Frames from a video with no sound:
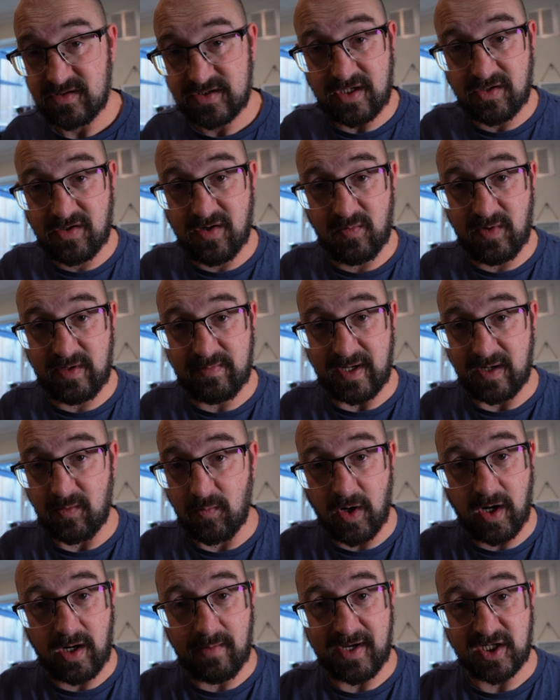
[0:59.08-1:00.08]
So come with me.
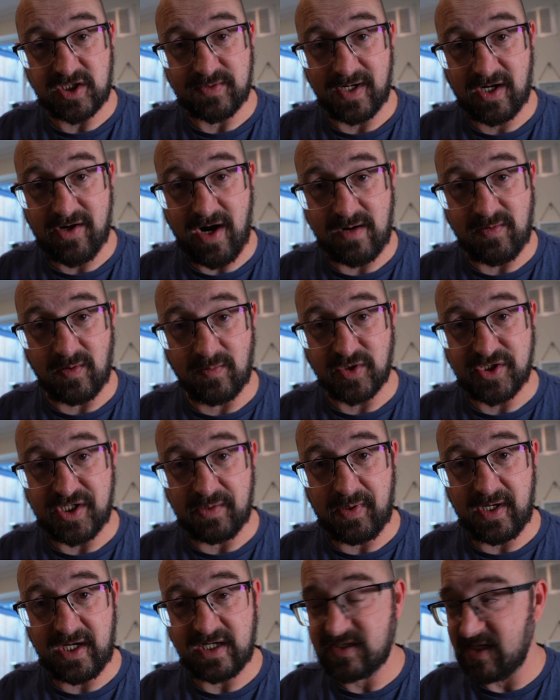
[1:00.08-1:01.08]
We're going to make some incredible mushy
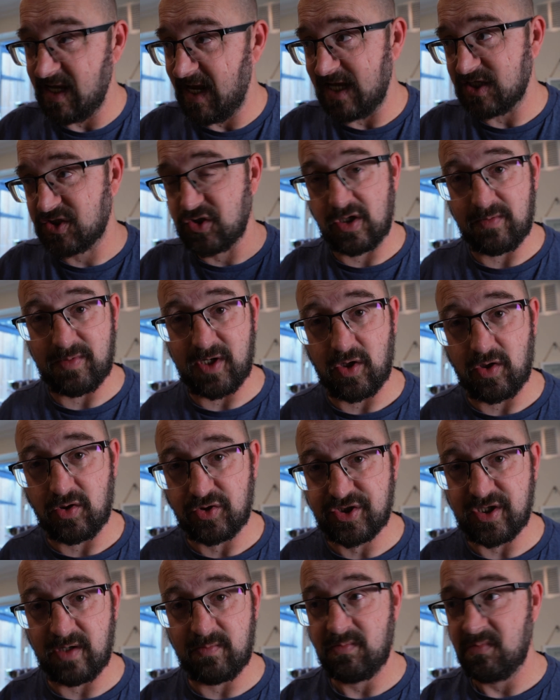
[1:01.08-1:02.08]
peas. It's going to be
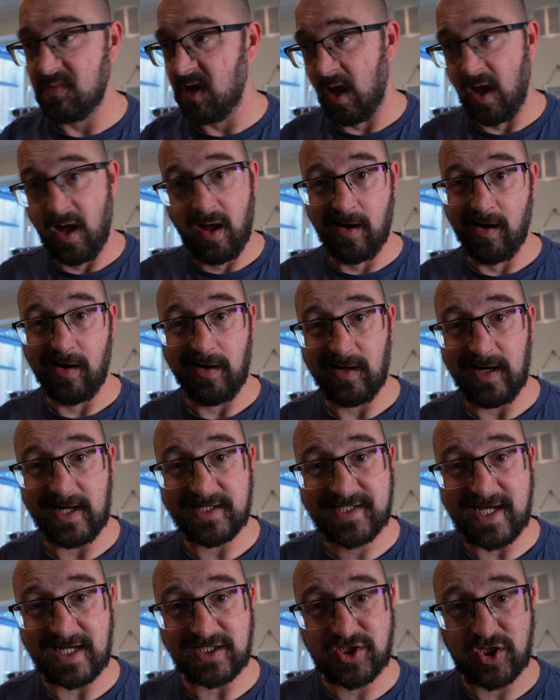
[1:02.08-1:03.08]
awesome.
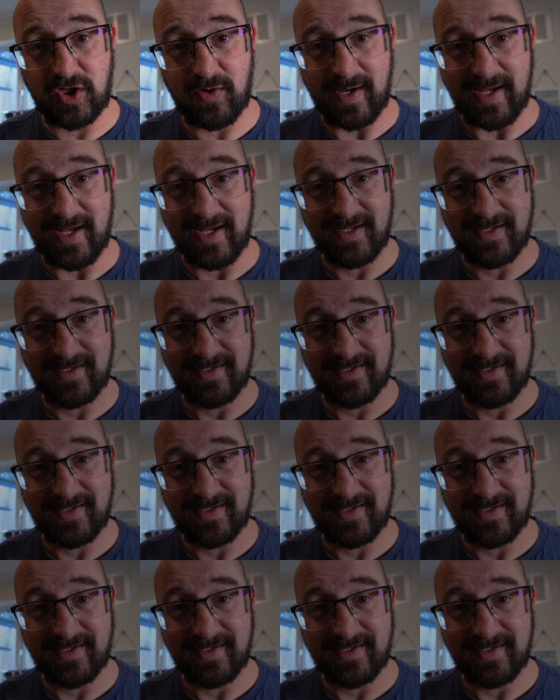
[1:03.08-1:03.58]
Let's get to it.